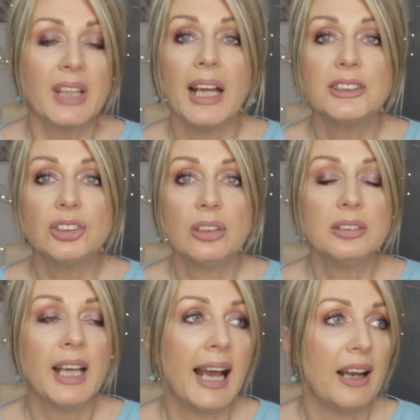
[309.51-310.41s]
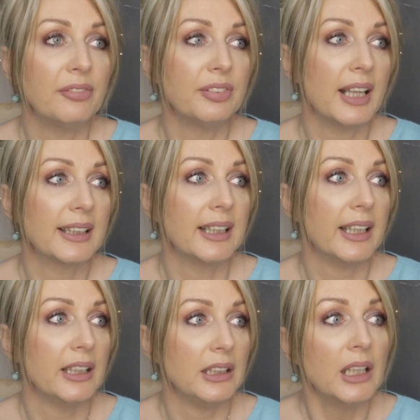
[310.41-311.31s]
I don't have like
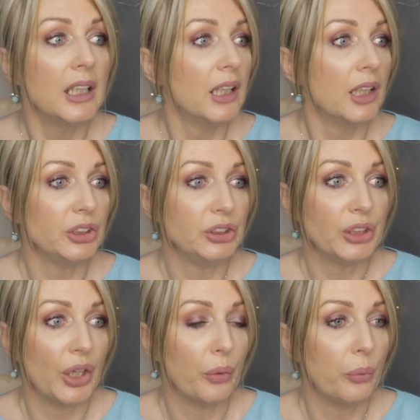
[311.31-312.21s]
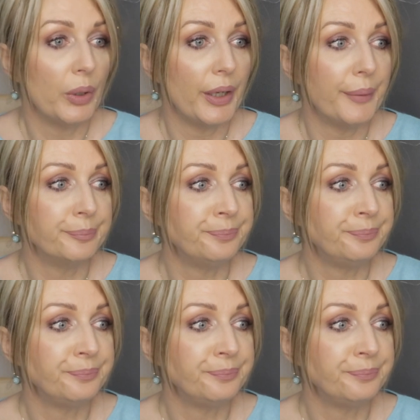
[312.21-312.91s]
a, you know,